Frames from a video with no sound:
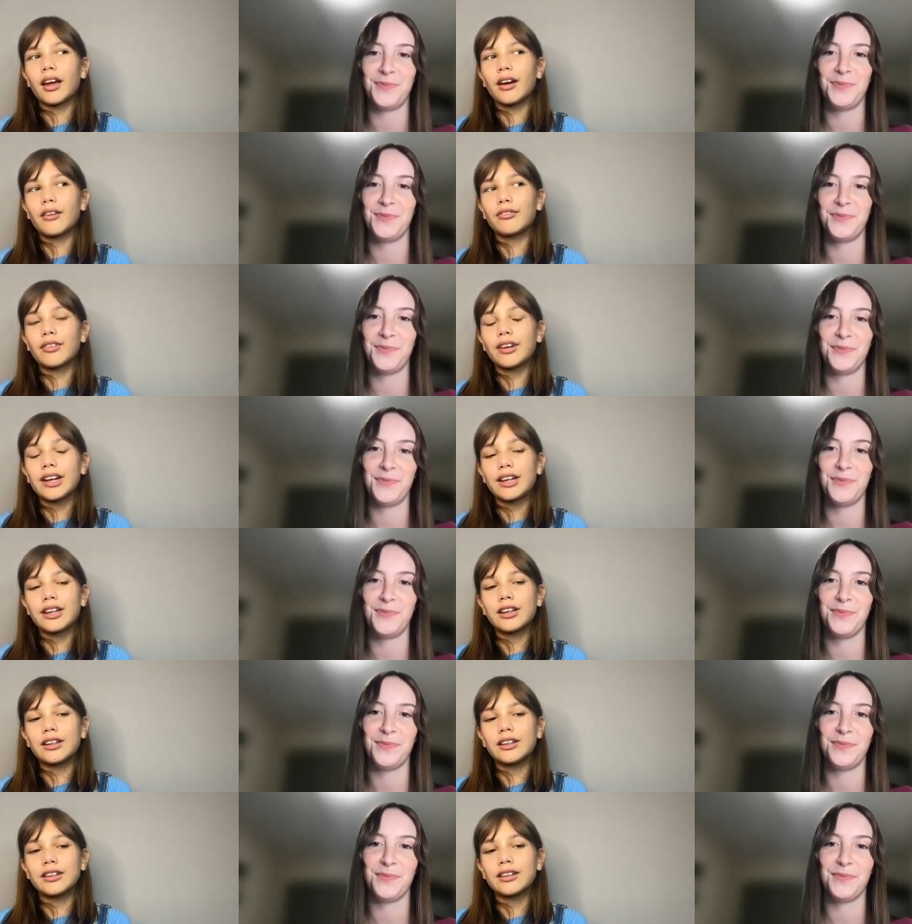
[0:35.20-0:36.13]

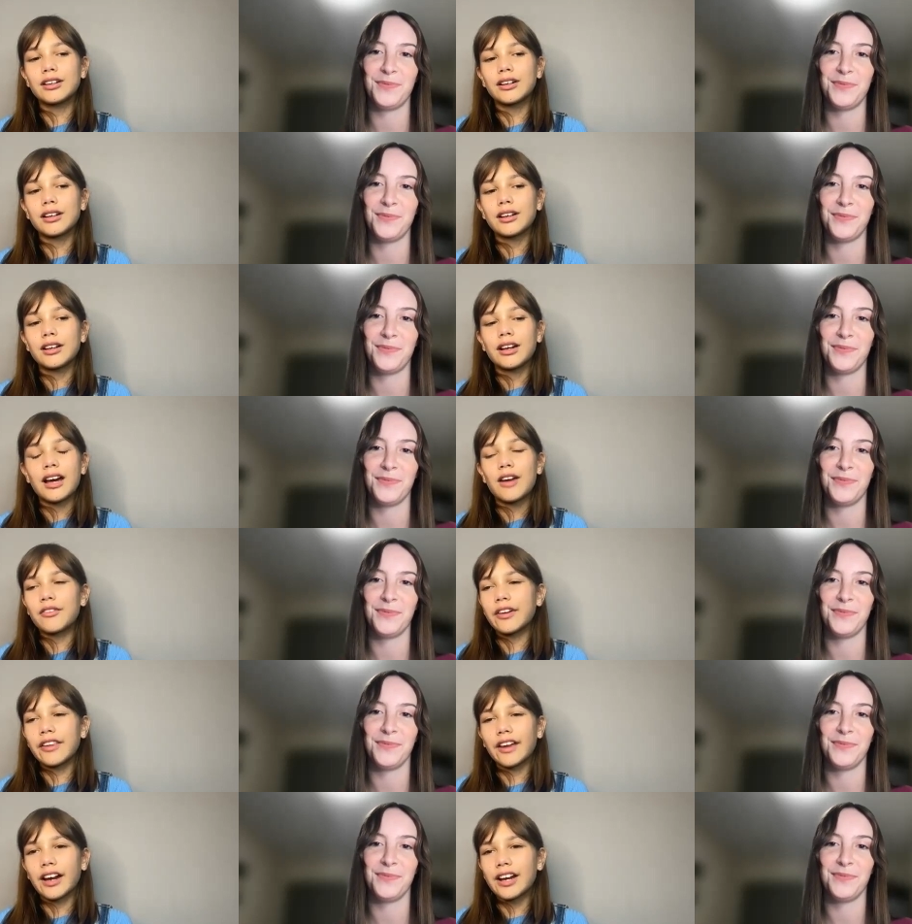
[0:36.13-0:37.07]
Speaker 1: every
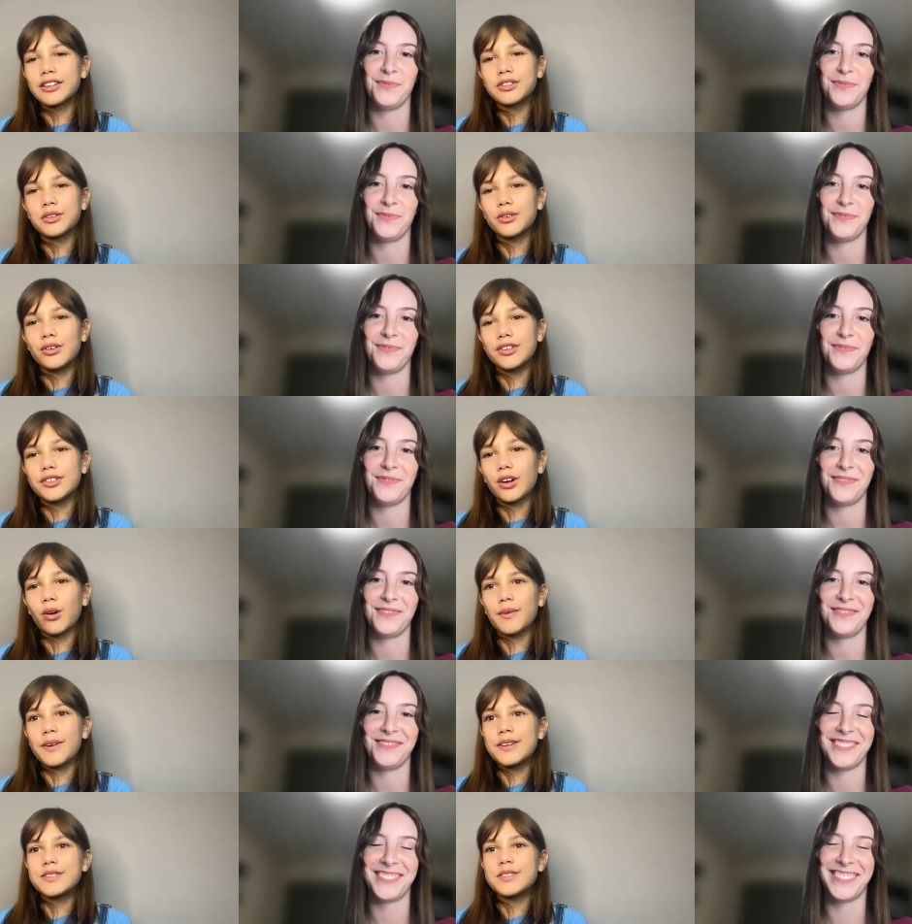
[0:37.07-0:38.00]
everything I do is
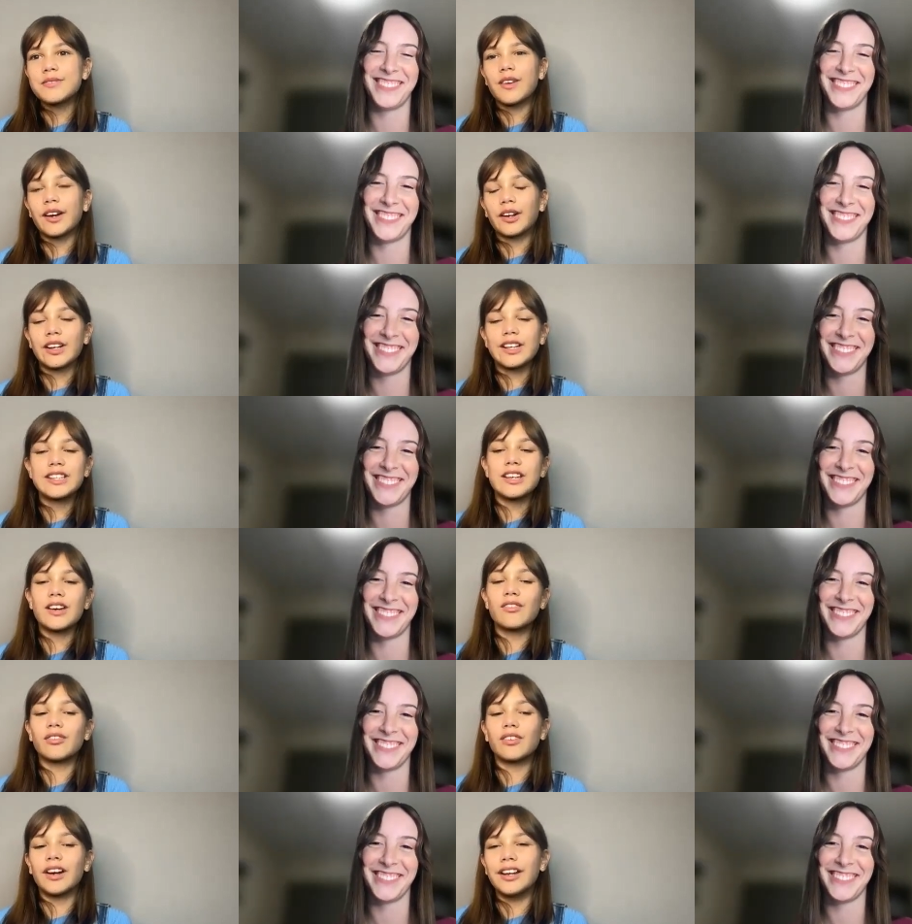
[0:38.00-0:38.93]
always very
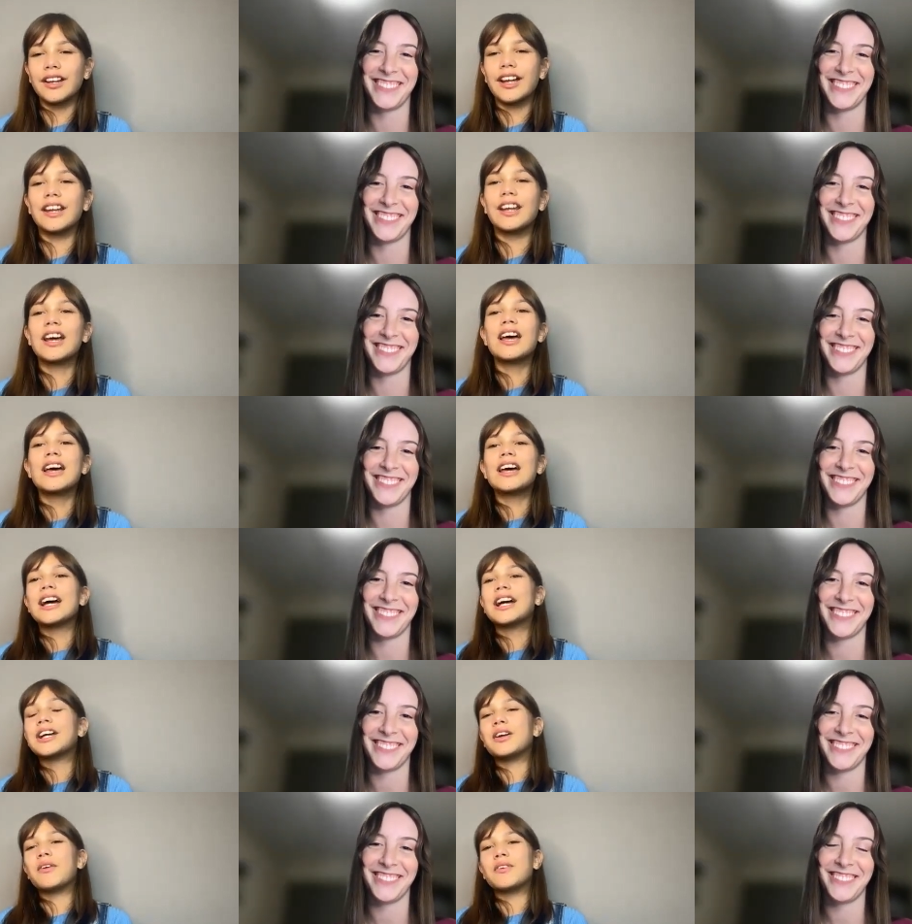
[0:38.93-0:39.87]
different, and
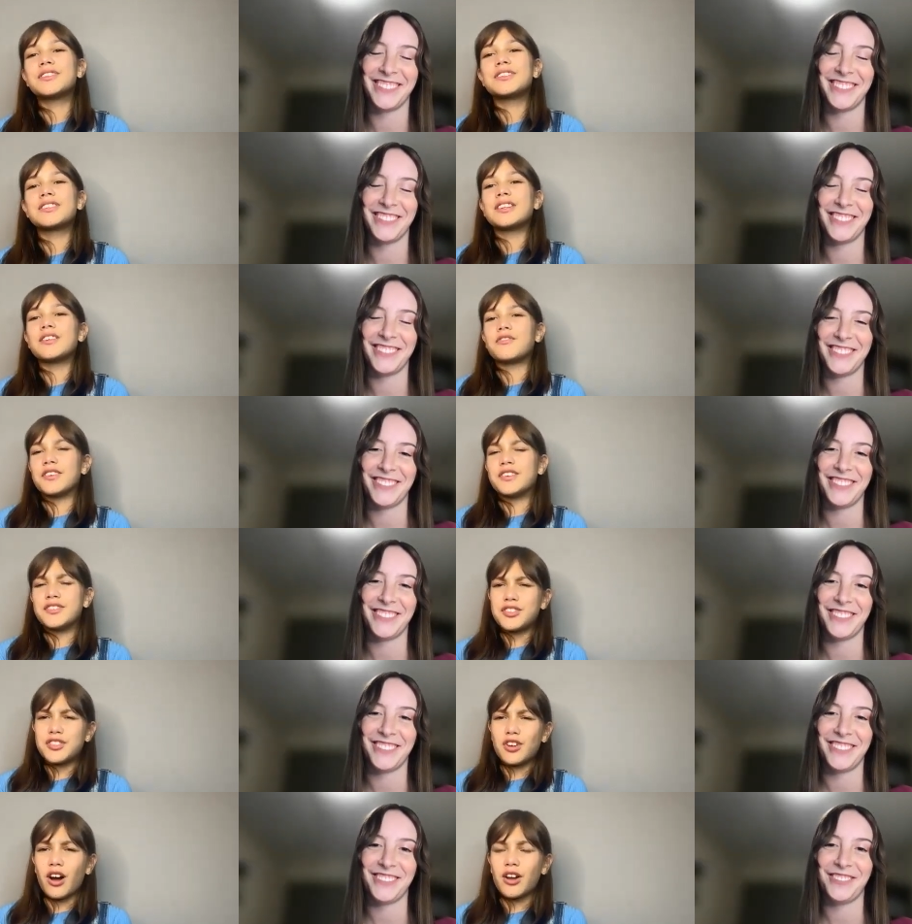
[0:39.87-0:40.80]
you know it's different
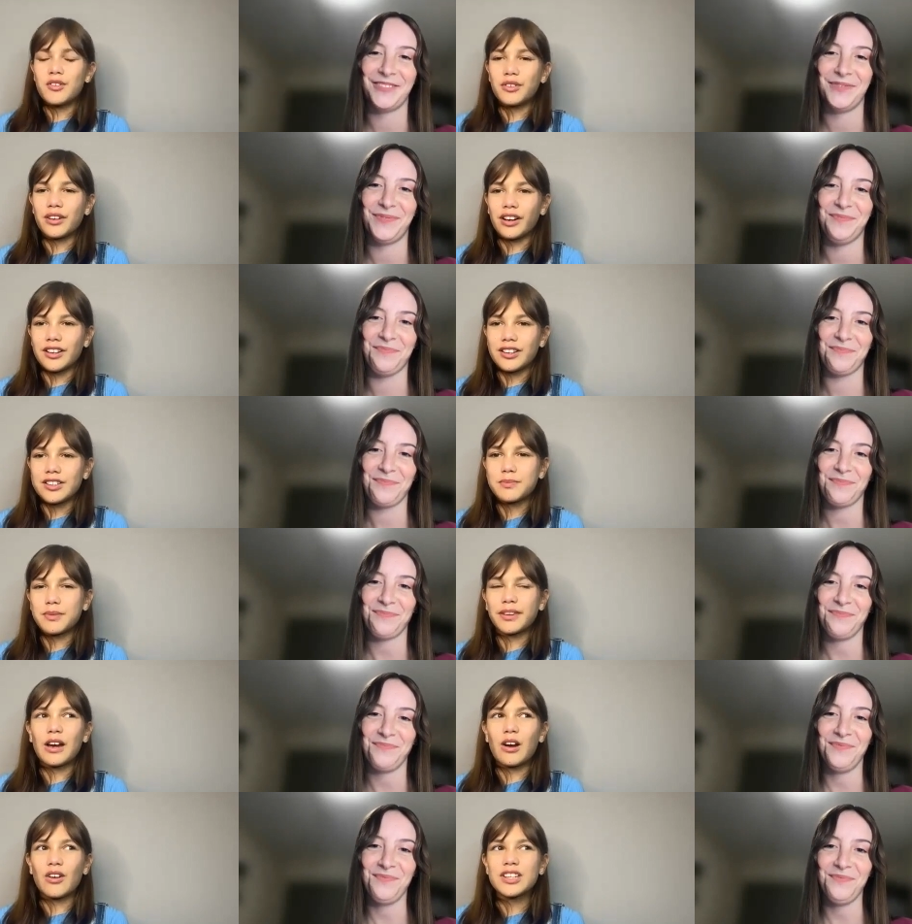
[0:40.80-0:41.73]
genres, but
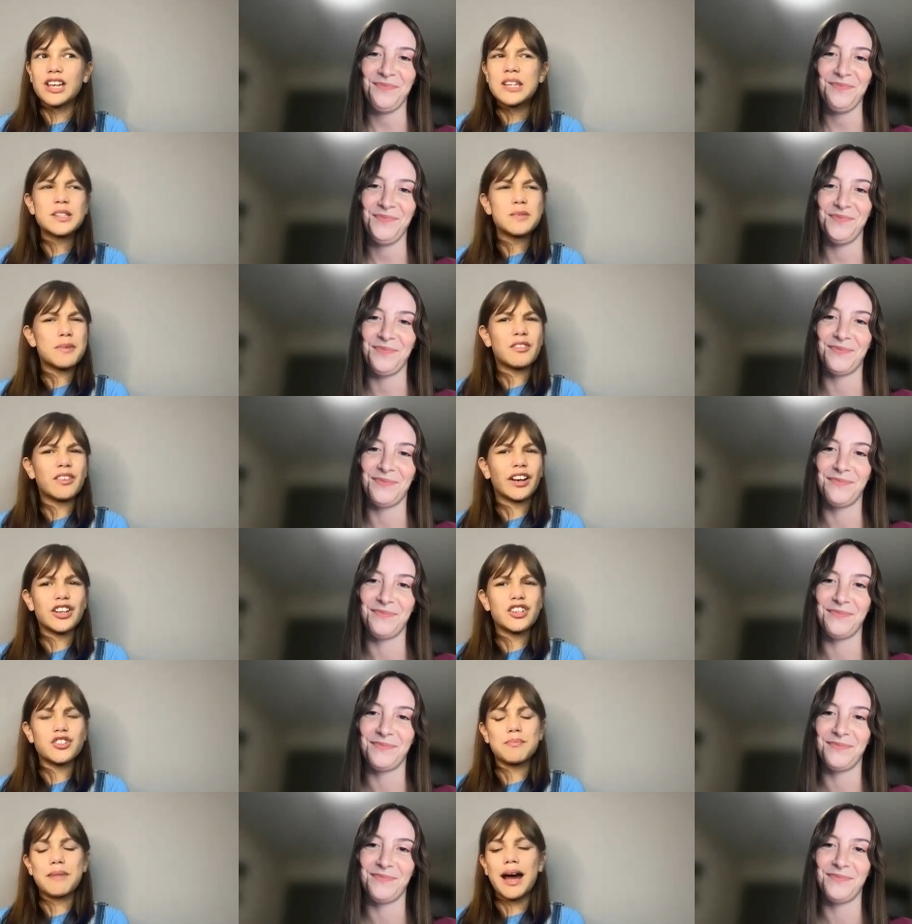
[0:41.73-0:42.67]
they all tend to be very
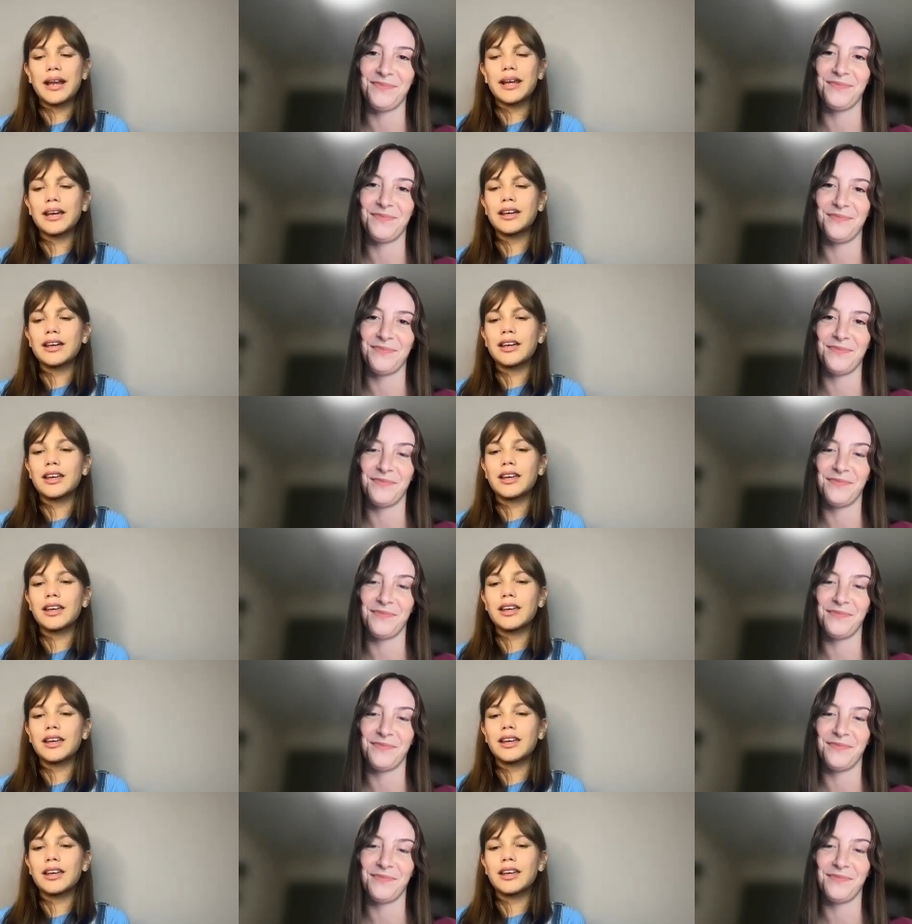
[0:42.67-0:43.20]
dramatic.